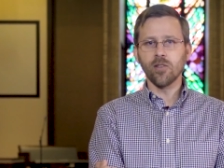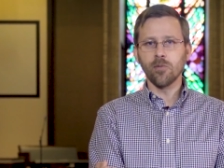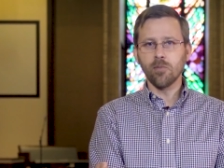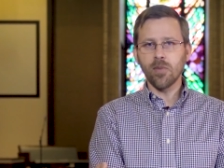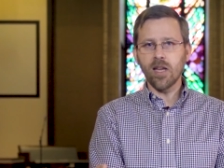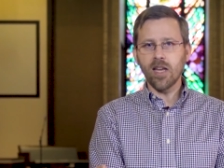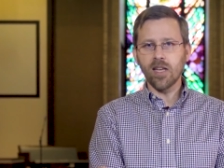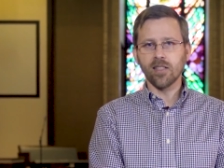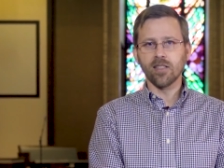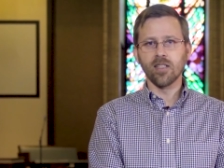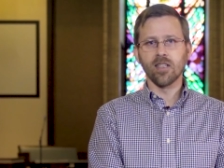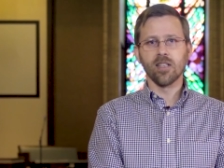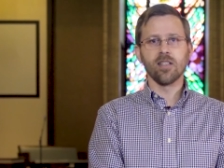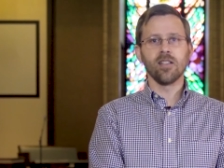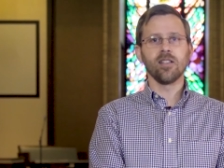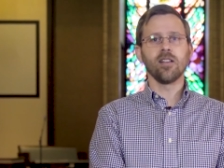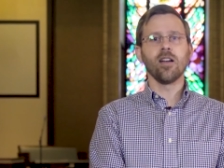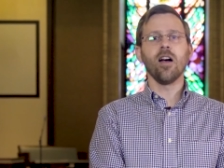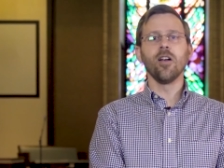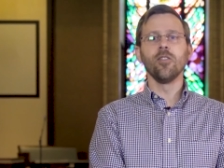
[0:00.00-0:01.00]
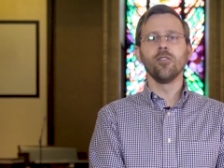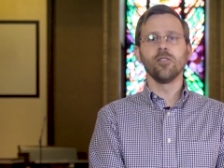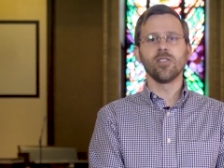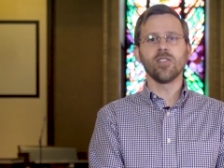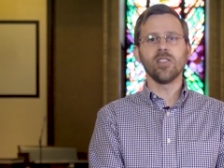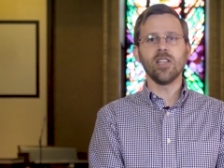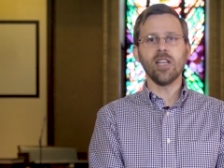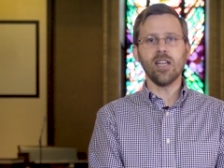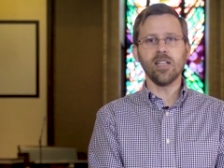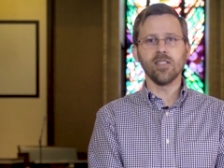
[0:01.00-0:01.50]
to meet
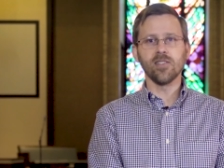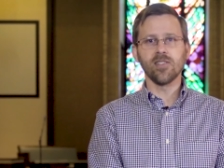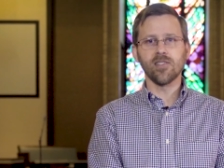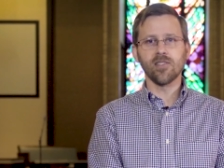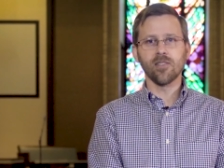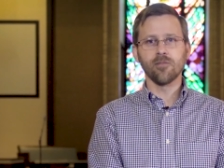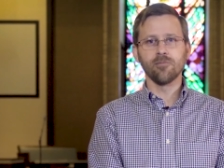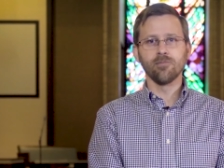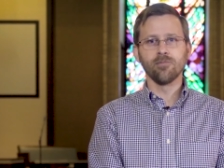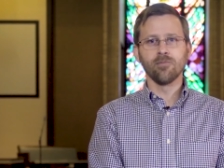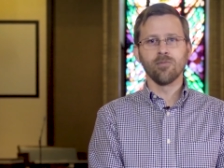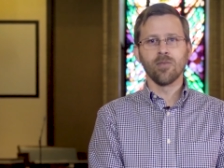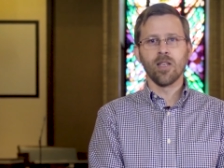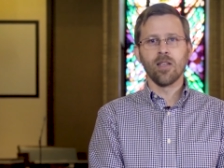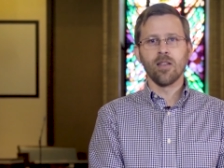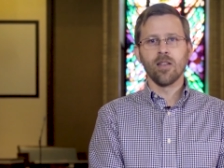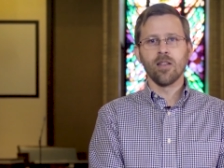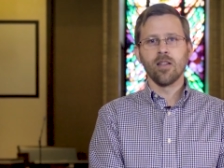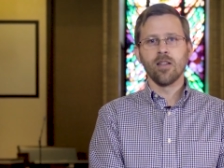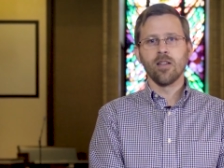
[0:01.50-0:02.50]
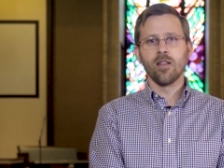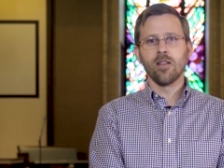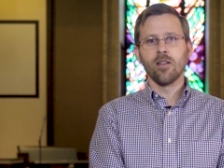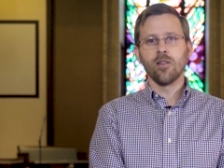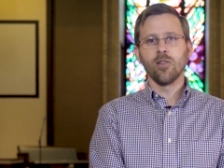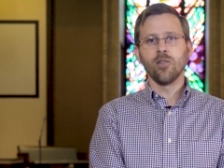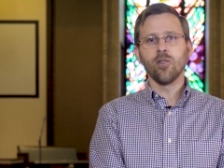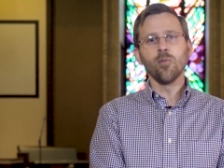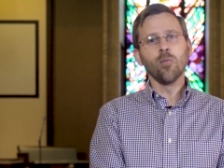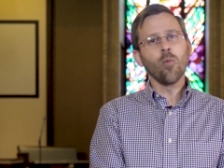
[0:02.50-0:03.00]
others' needs?
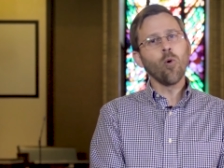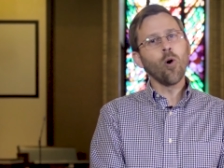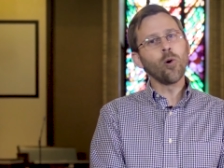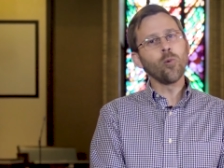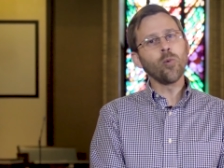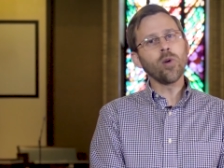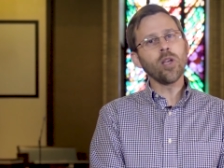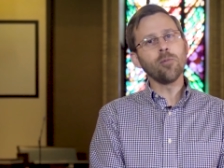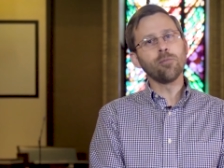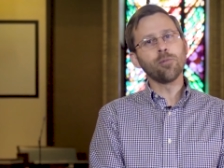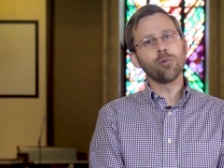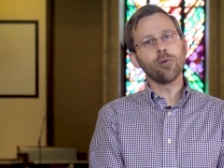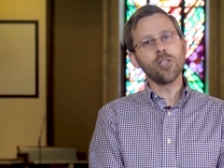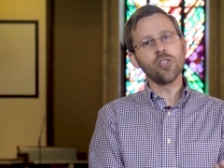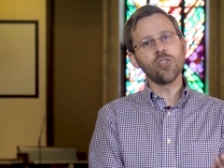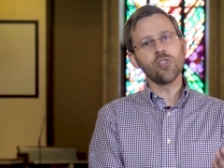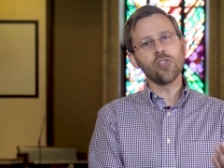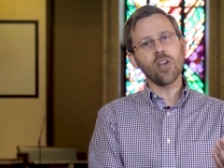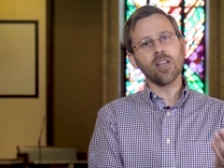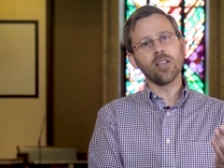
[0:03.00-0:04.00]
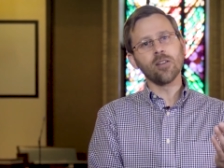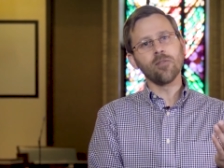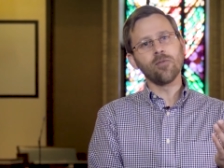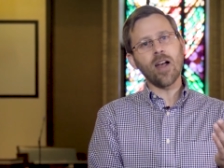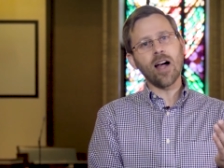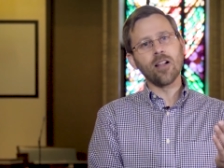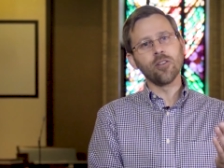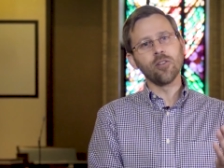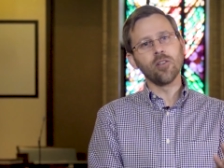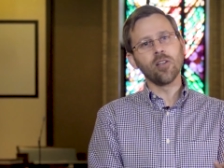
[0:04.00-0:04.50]
The more we appreciate and
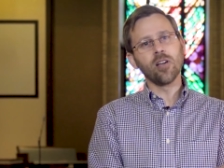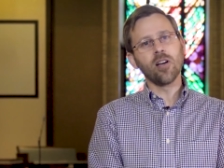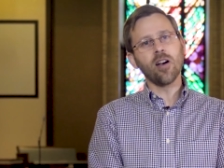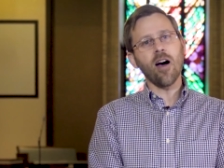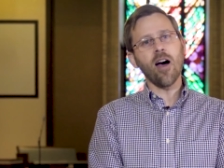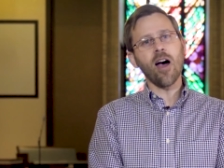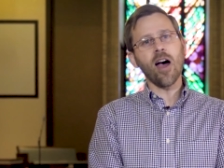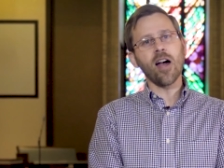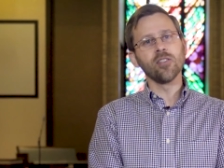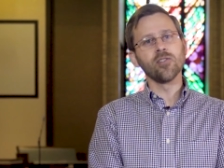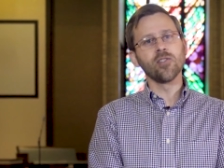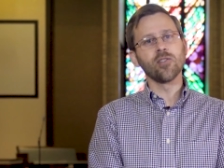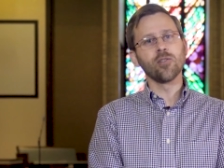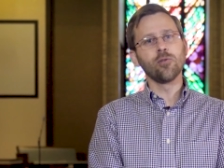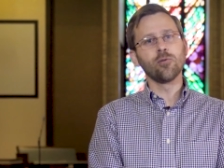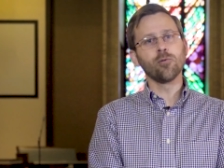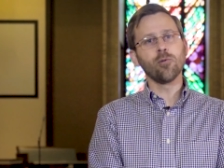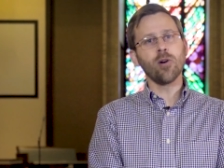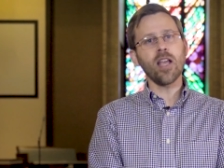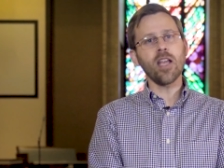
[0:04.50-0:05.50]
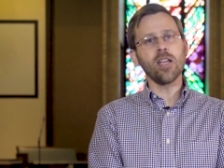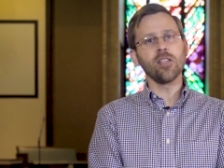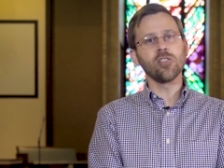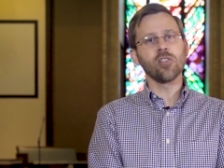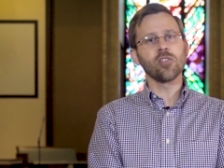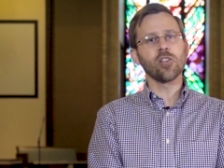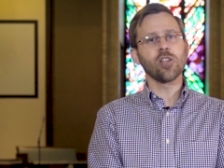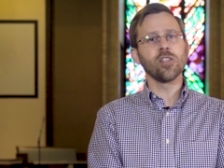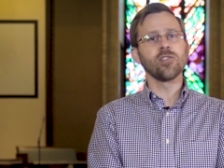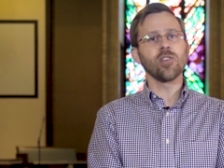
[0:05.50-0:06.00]
value God's
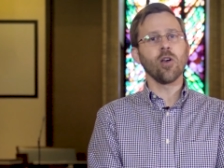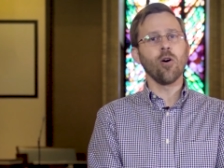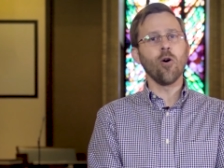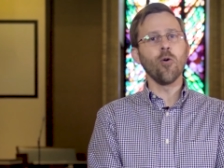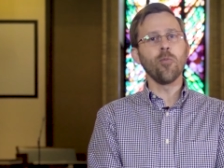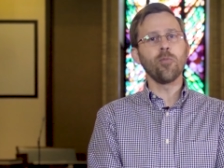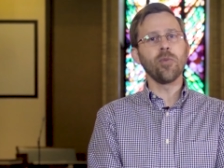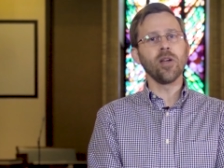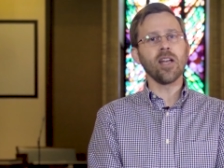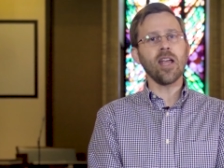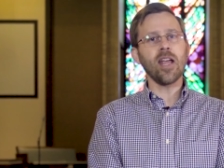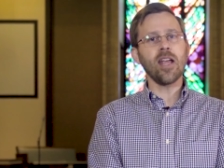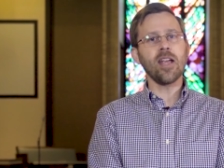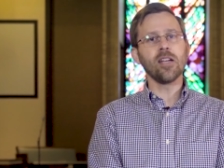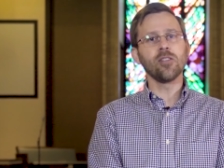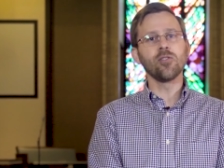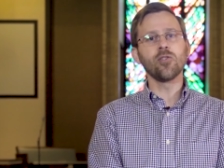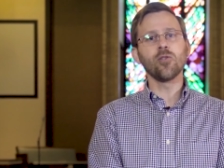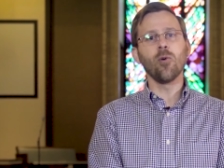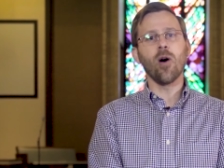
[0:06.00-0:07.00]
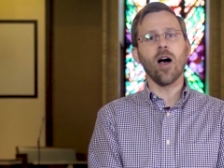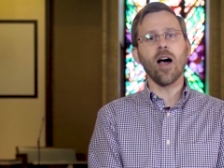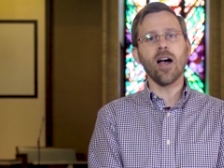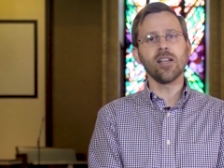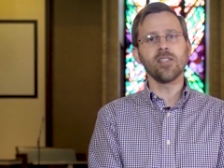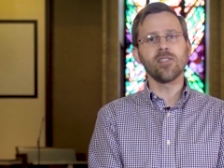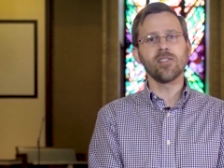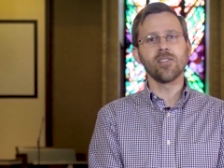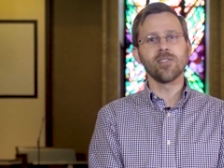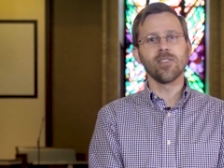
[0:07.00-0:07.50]
gracious, open hand to
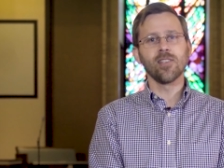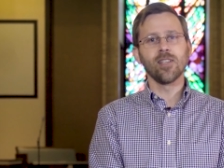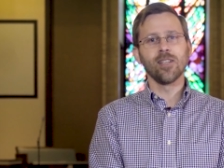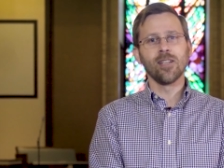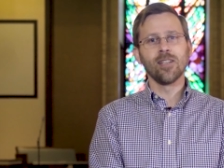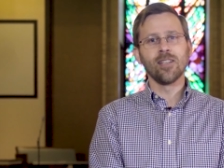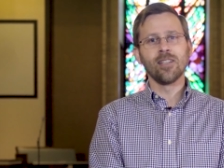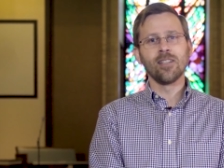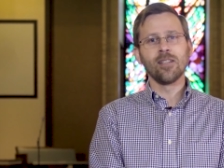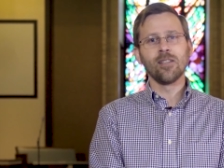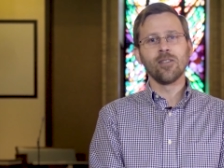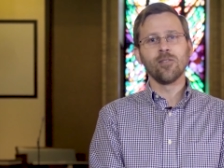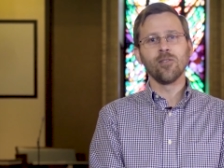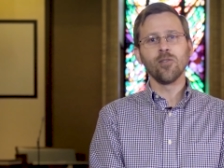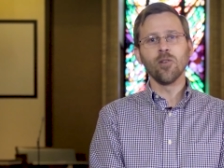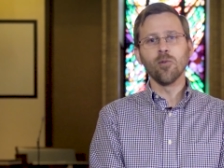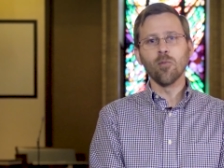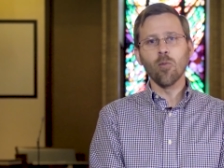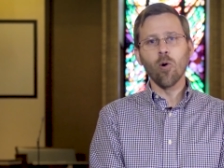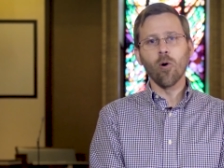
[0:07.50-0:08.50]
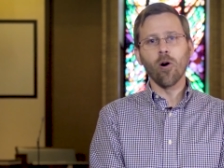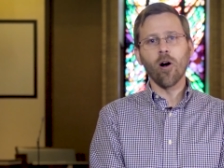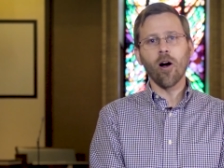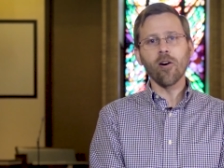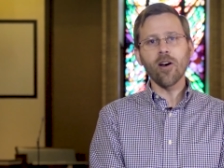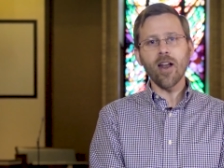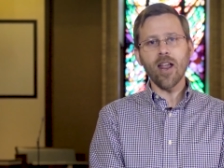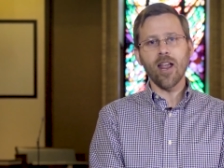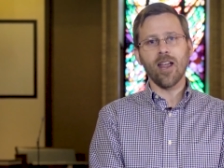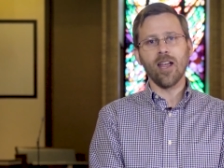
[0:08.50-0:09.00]
us, the more
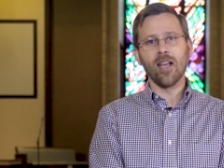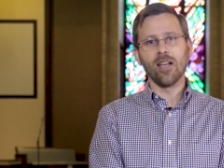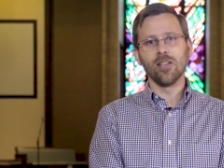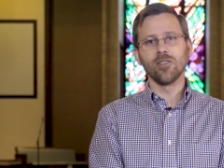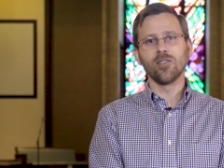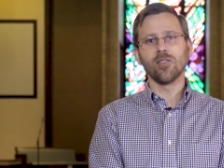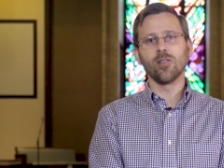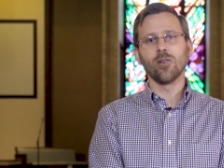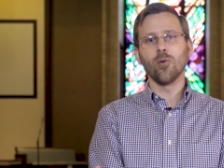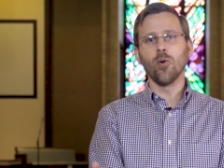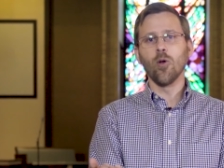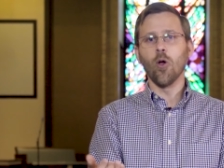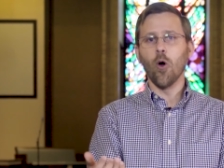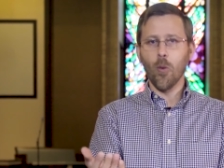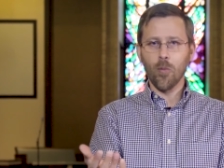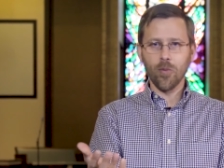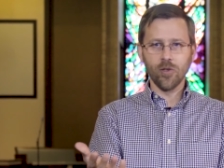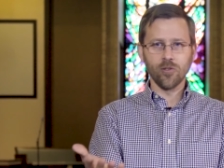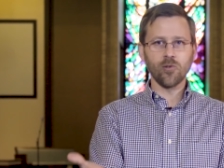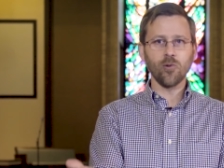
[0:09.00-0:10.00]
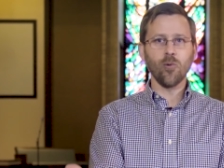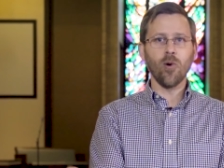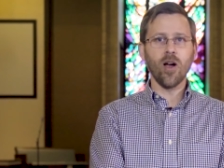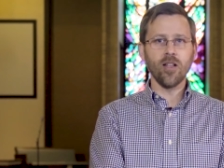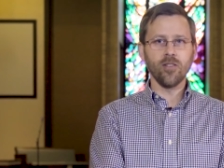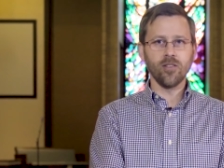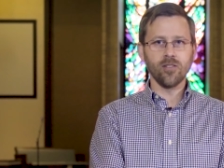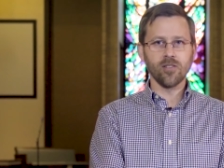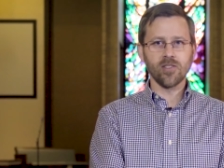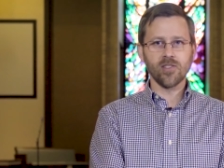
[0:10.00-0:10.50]
our hand will open to
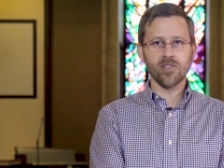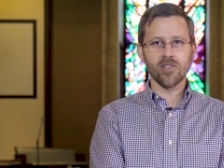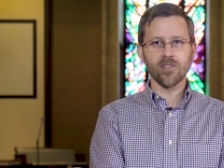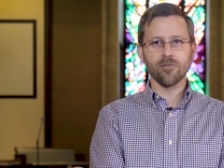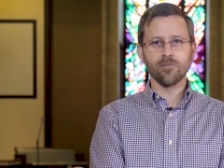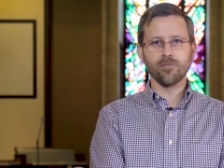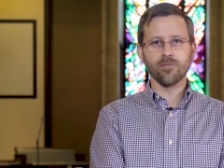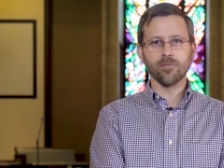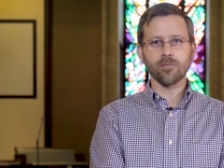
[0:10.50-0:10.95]
others.